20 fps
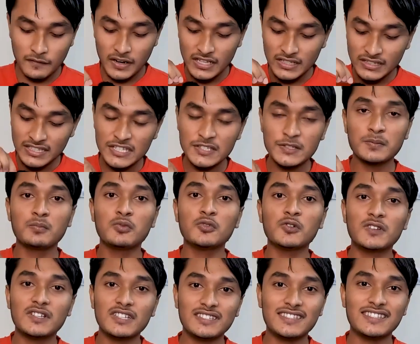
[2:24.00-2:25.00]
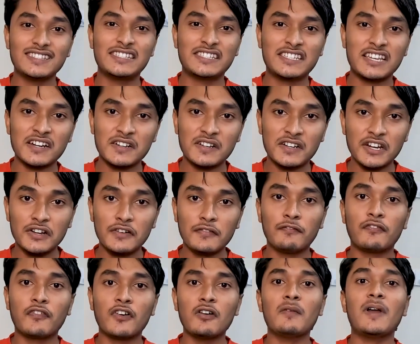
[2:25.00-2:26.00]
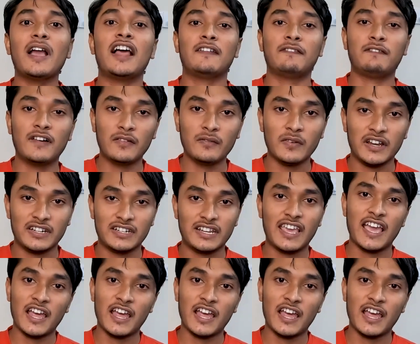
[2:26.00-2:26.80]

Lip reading: This book is started from alphabet.